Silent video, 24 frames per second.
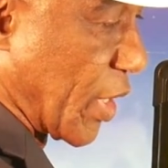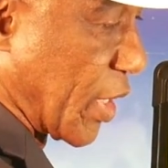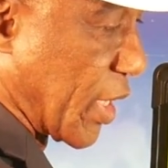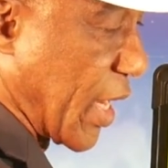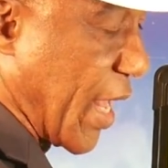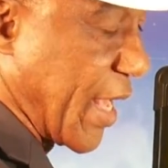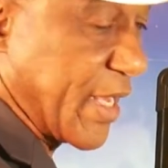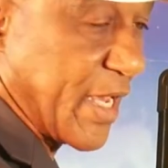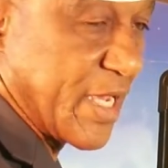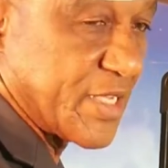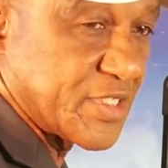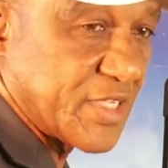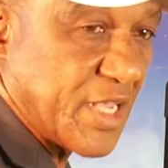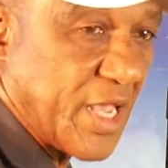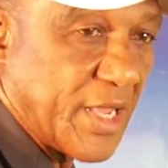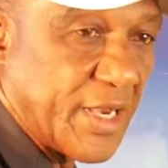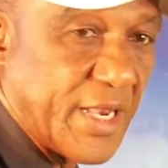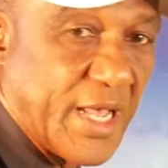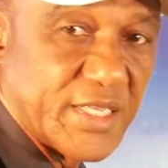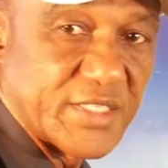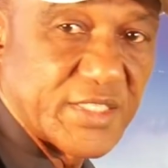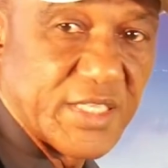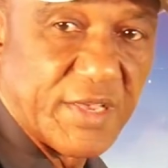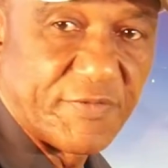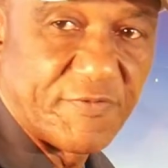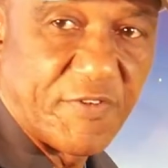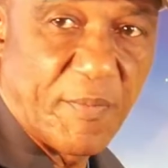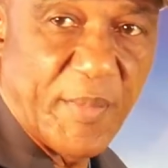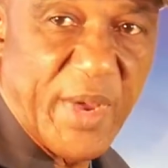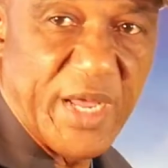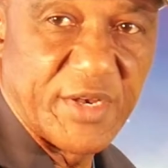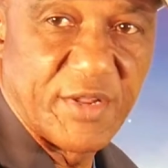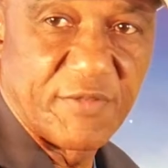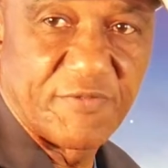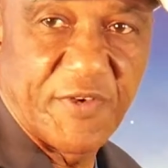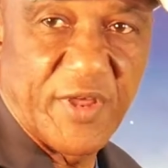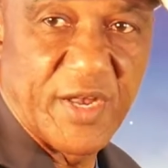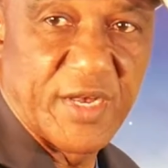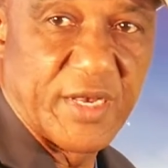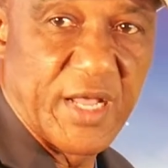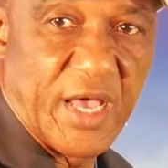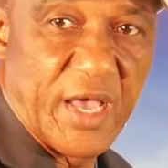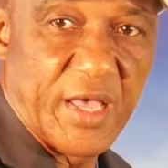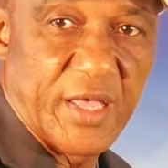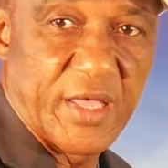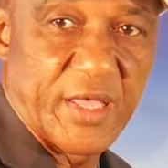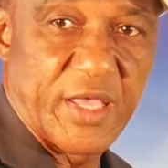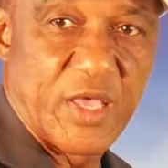Like I said, as a former
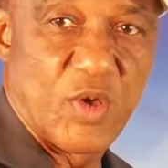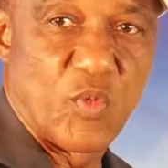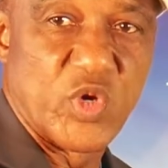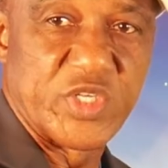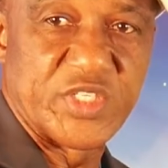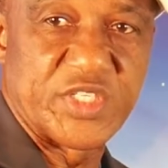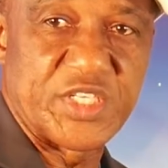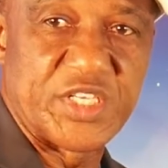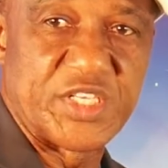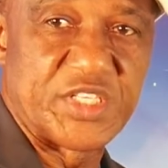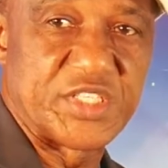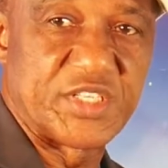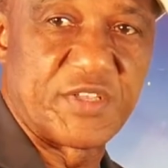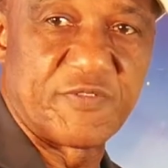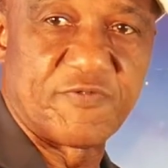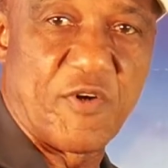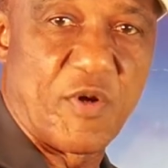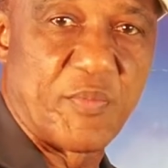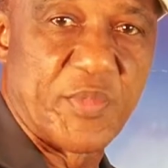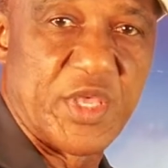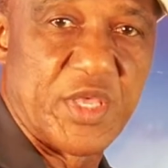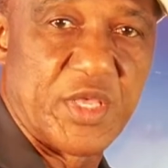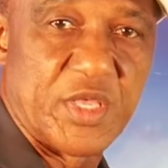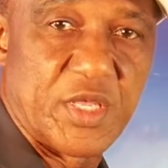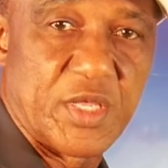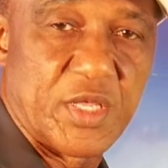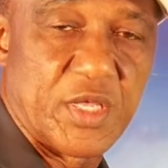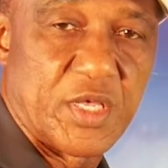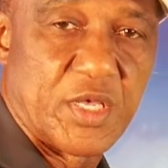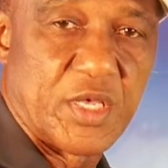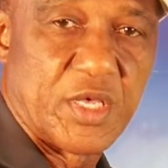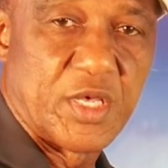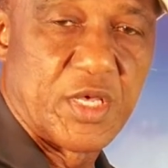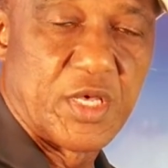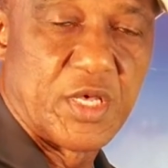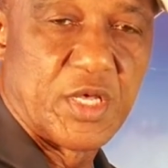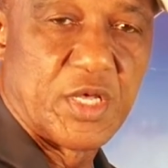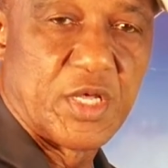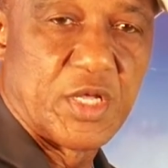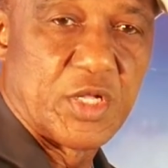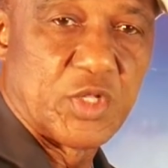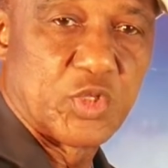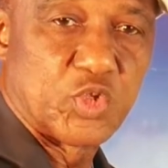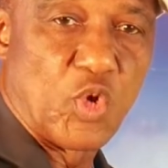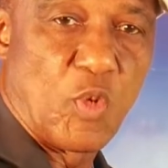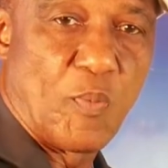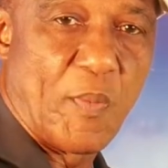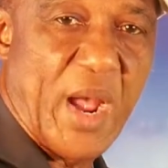defender, it was easy for me
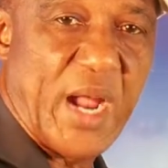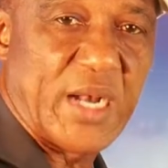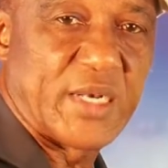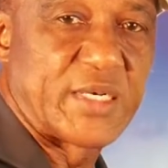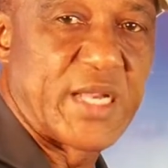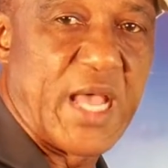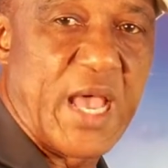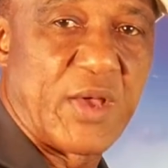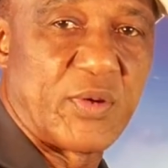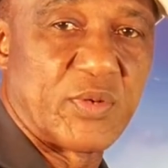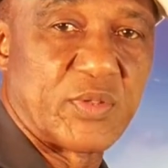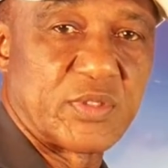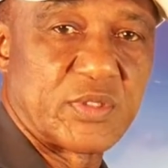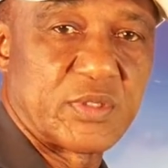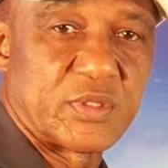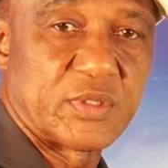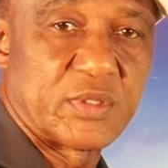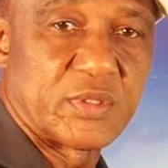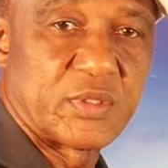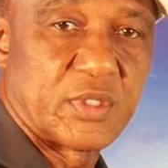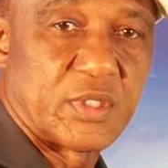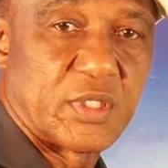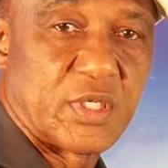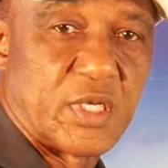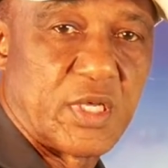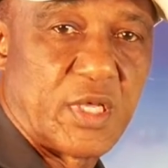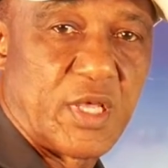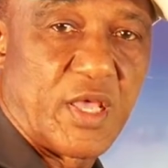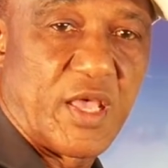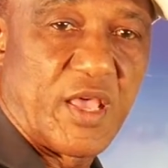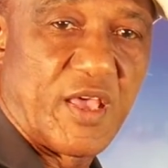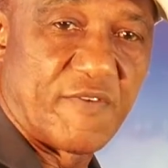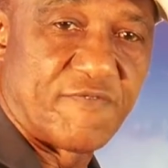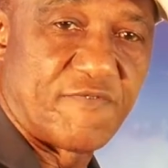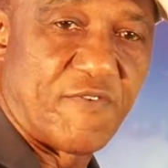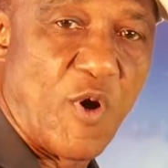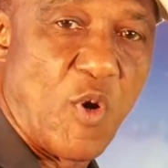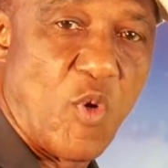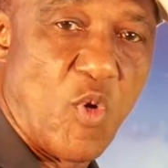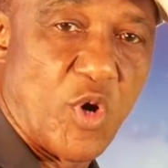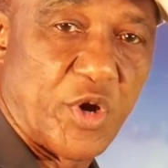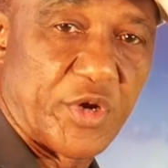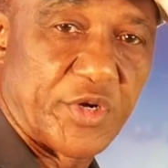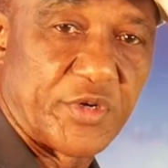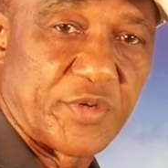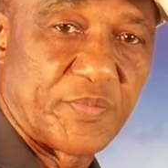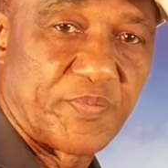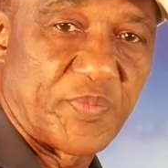to mark down a
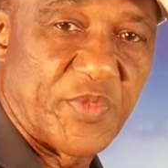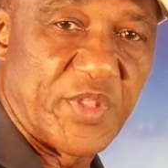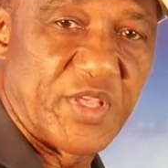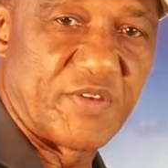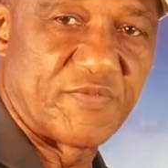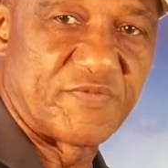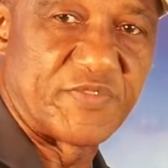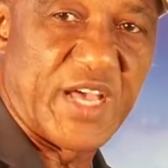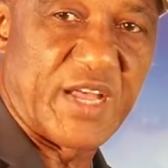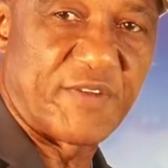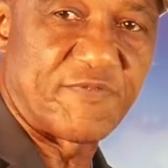forward if